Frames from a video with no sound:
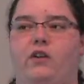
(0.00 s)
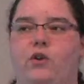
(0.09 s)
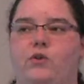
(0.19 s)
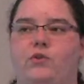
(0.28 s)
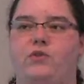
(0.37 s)

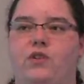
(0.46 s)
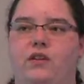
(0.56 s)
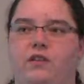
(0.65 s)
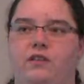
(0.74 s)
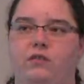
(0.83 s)
goes
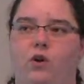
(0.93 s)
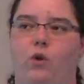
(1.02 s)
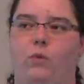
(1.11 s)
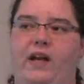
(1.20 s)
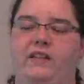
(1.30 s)

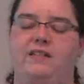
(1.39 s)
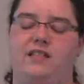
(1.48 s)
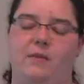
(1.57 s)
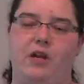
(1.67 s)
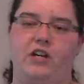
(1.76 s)
around the
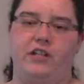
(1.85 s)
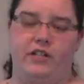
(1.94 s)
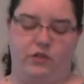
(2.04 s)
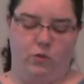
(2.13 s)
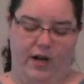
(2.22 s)
same
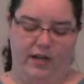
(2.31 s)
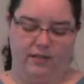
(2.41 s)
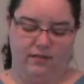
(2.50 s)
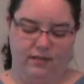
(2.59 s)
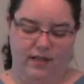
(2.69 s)
area
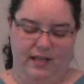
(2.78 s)
twice.